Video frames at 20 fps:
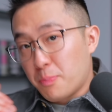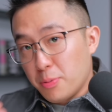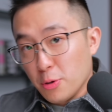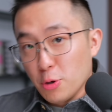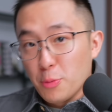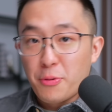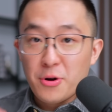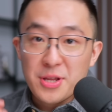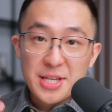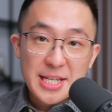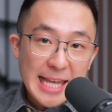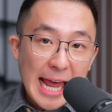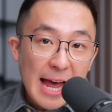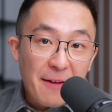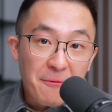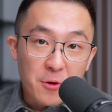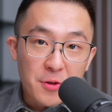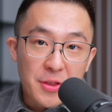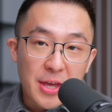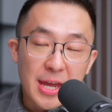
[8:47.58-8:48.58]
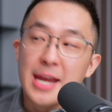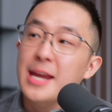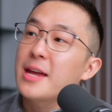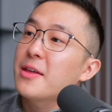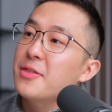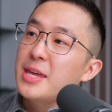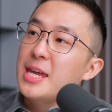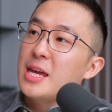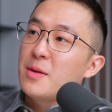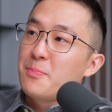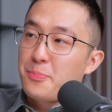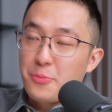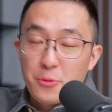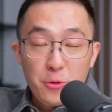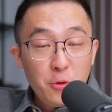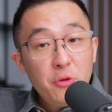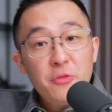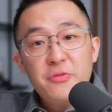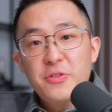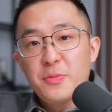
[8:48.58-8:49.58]
Blueprint Scaffolding, the
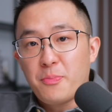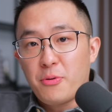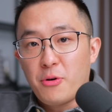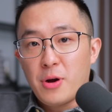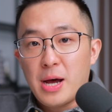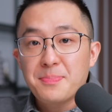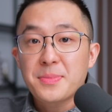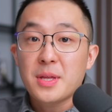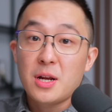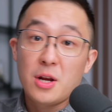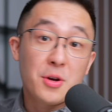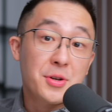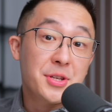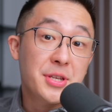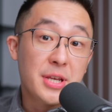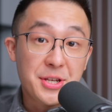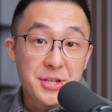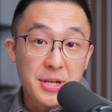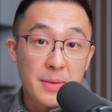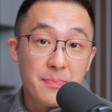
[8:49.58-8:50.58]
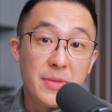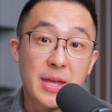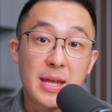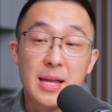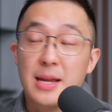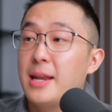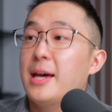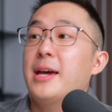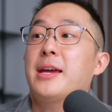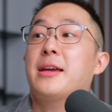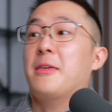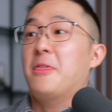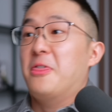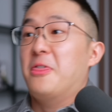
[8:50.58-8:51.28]
improved prompt looks something like